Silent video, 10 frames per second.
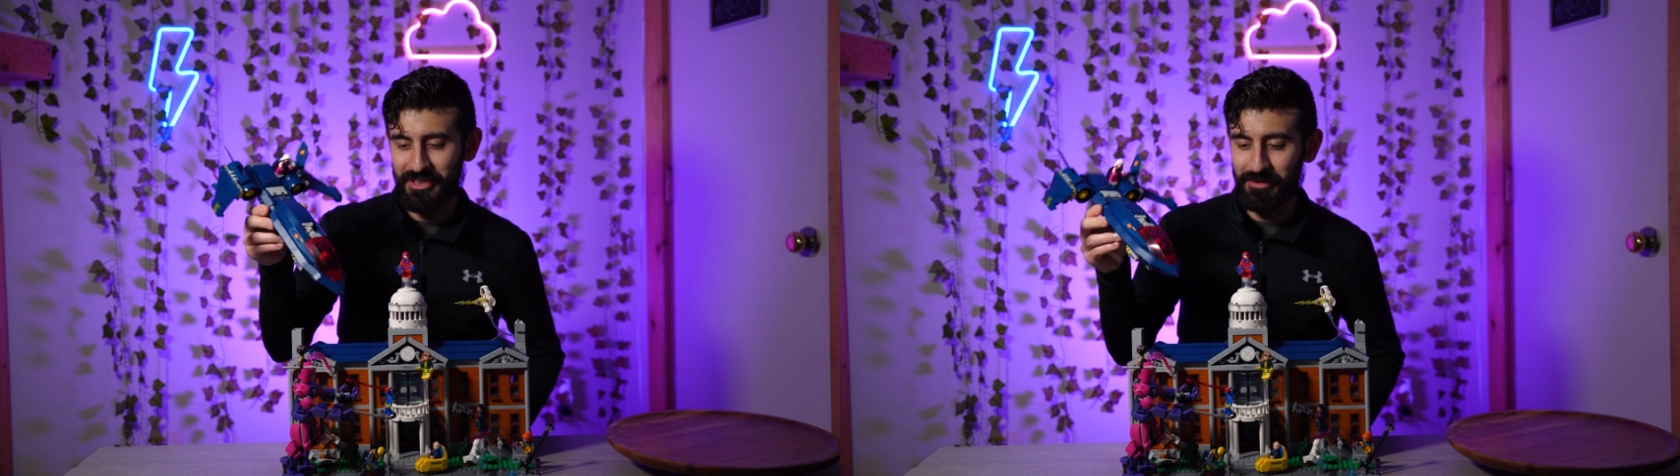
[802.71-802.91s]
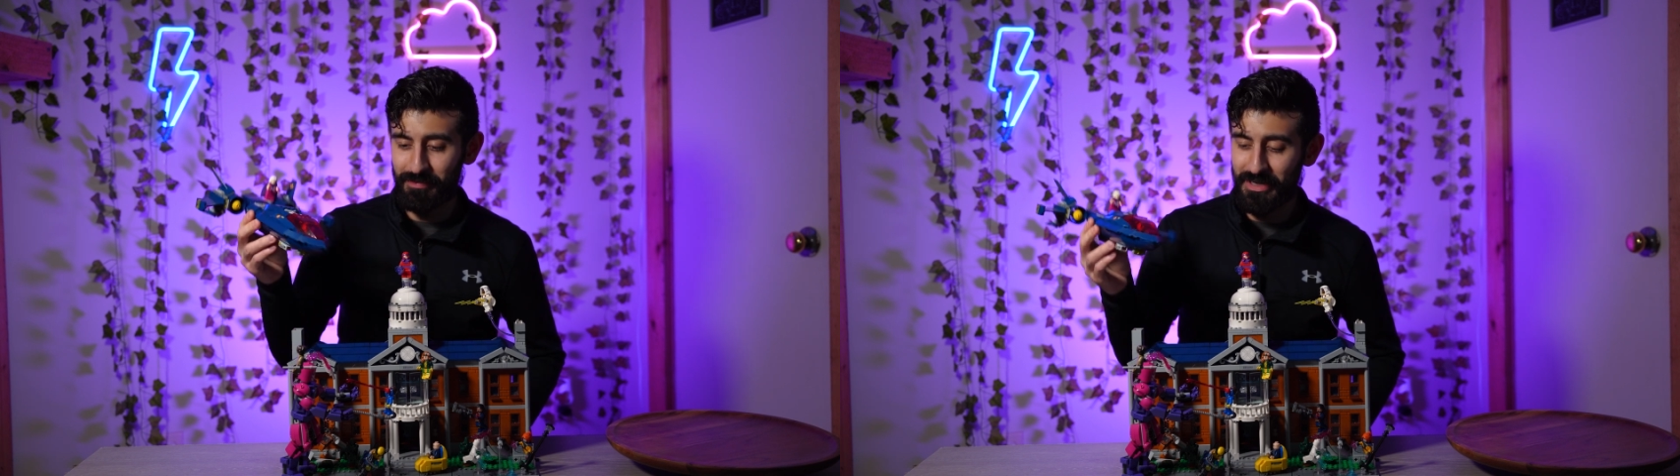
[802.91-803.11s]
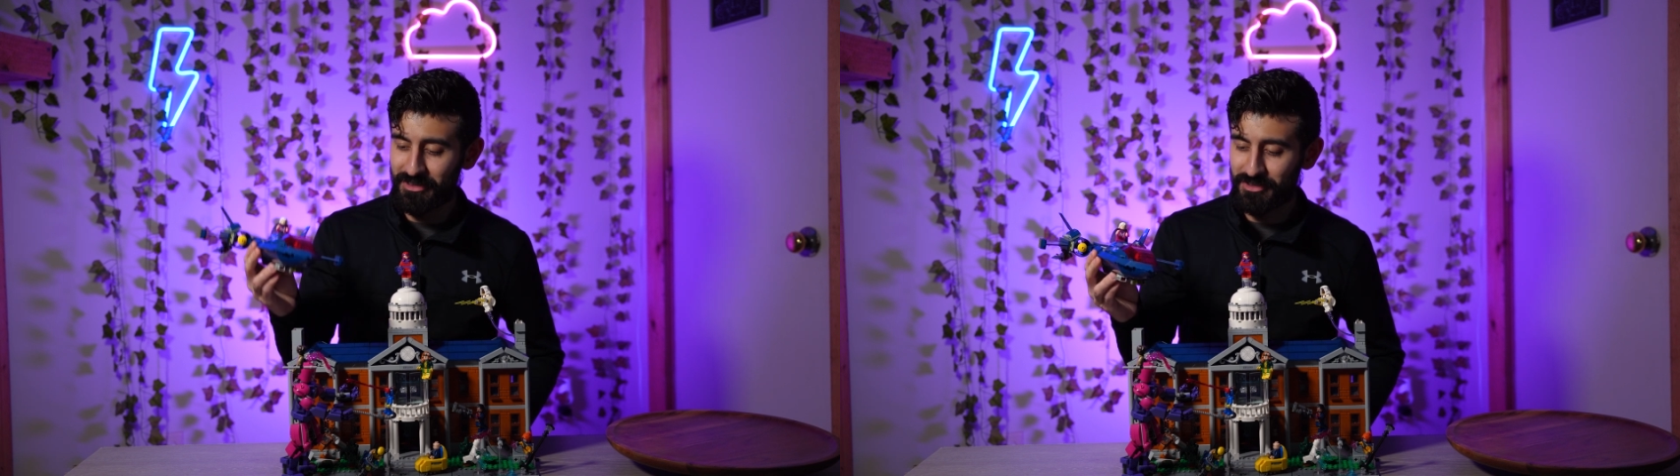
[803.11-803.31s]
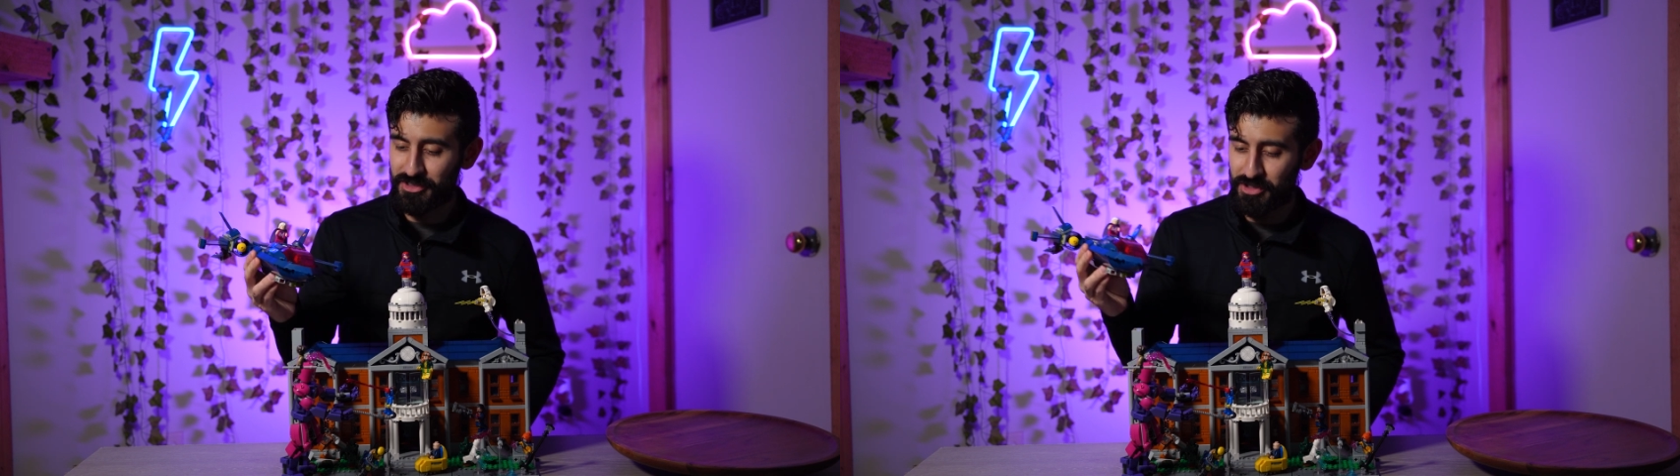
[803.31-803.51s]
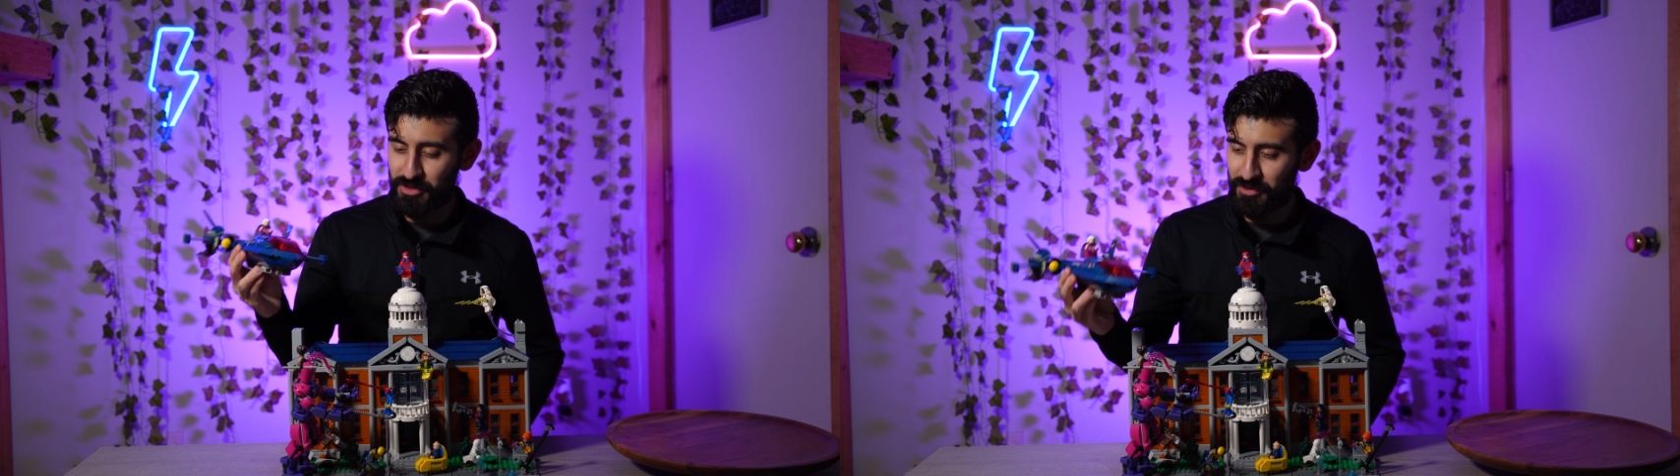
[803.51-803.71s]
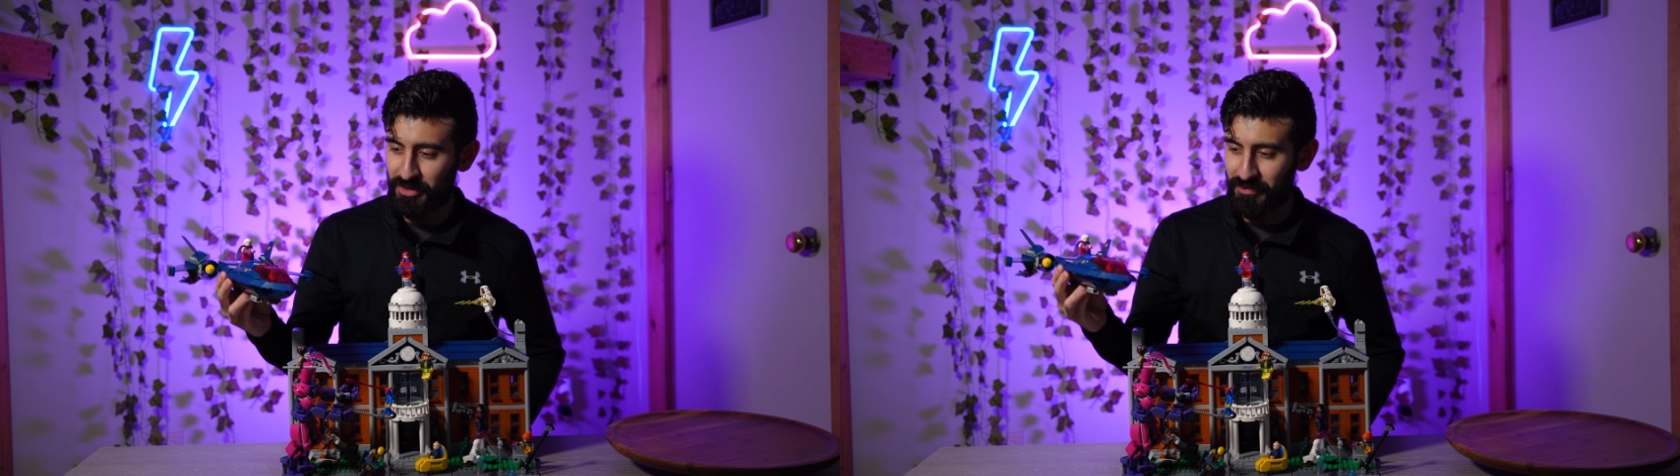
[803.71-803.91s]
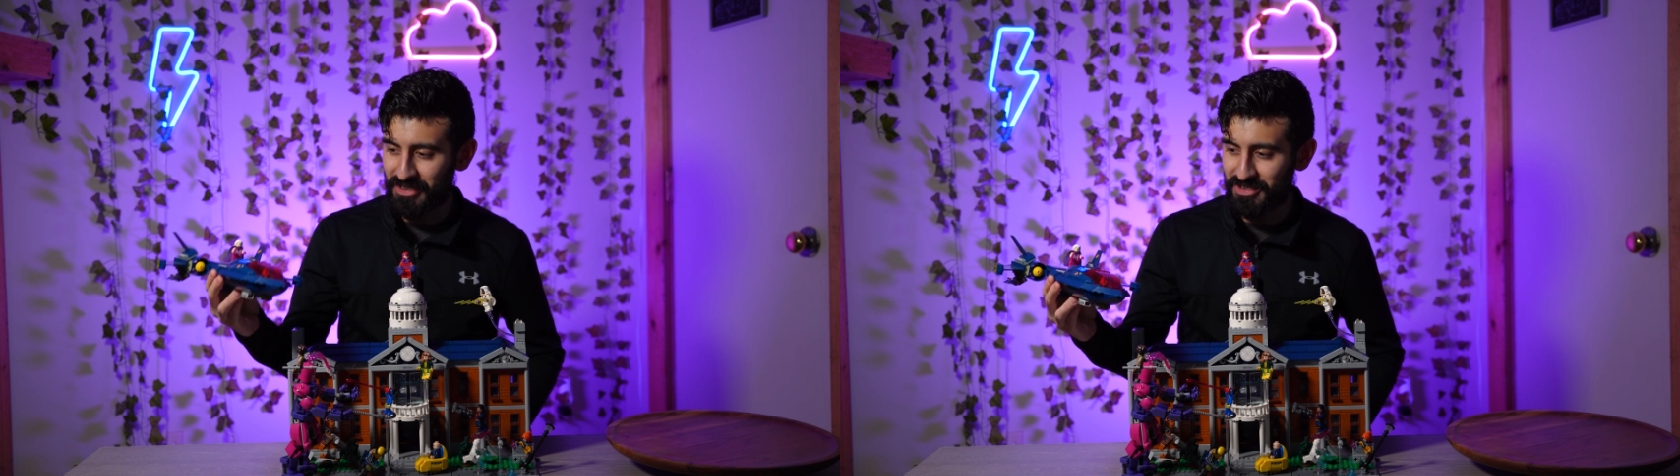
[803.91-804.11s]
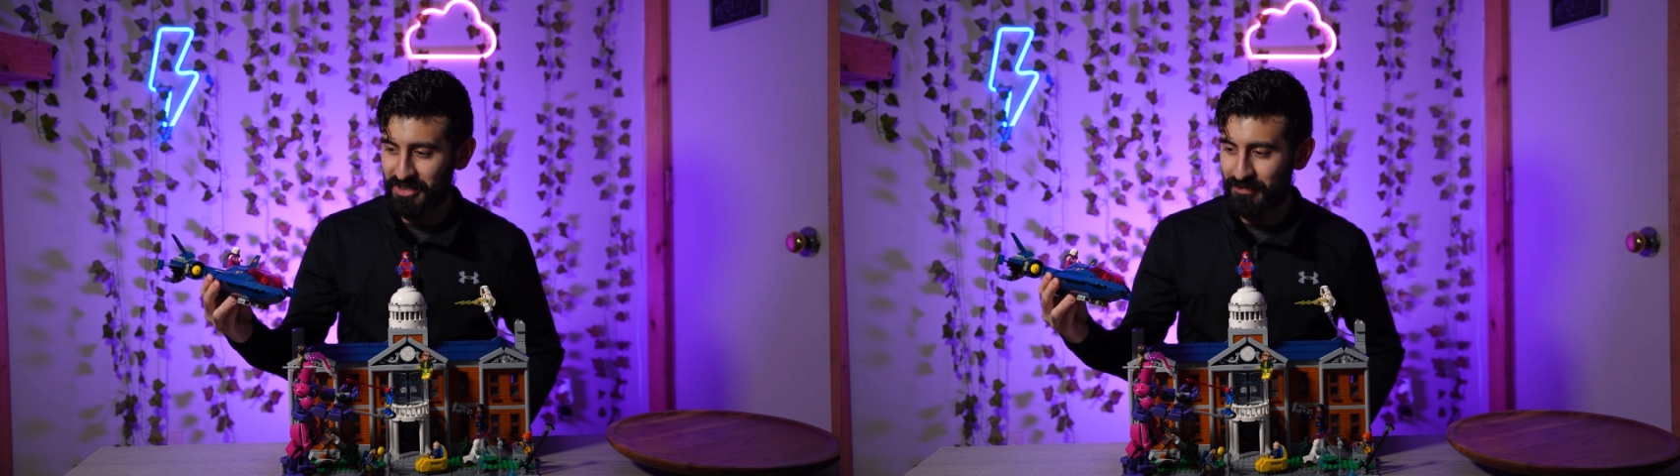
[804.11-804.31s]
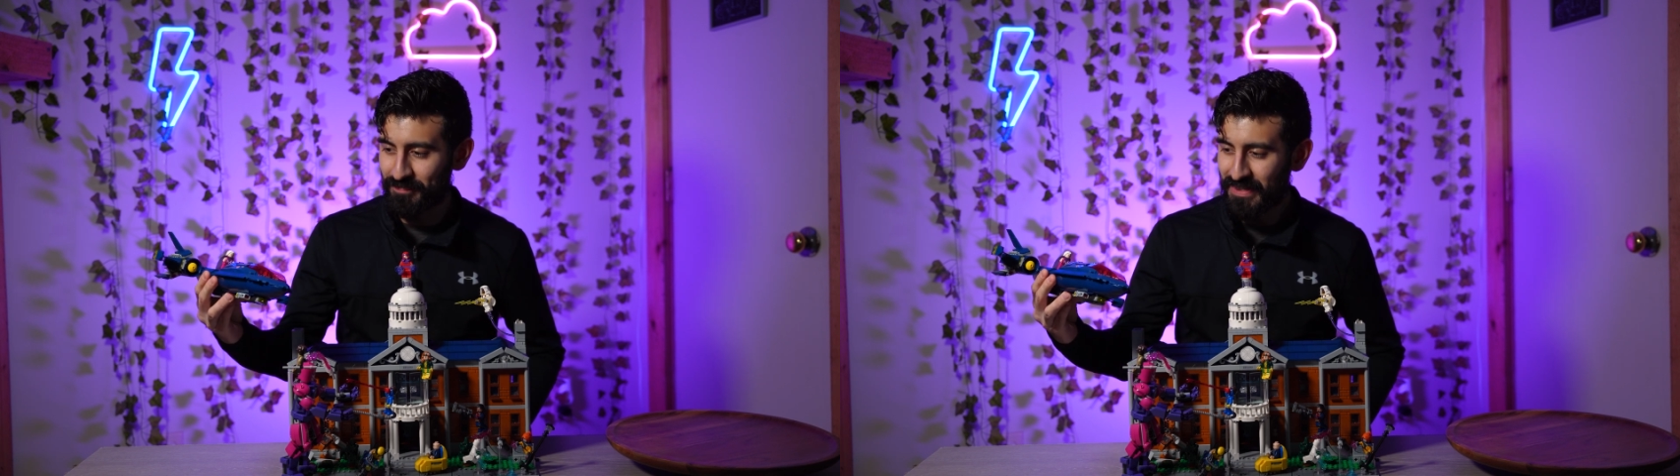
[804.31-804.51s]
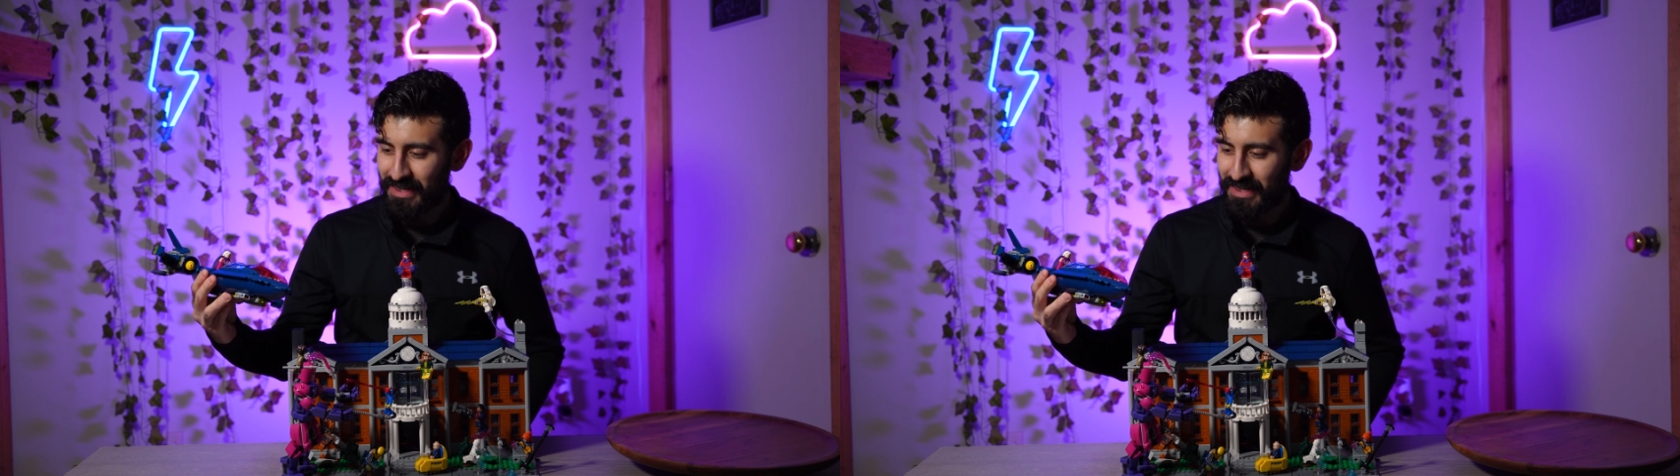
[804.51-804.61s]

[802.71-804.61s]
compared to the Mansion.